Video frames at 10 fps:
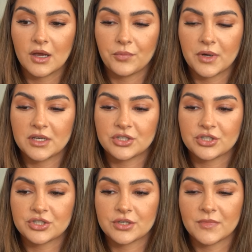
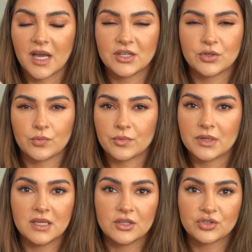which I don't
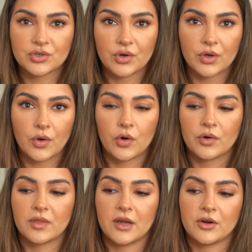really enjoy,
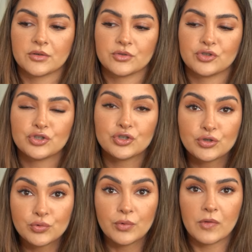or they are
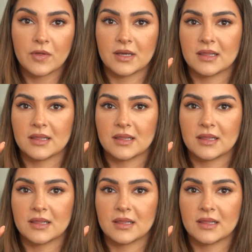too thick.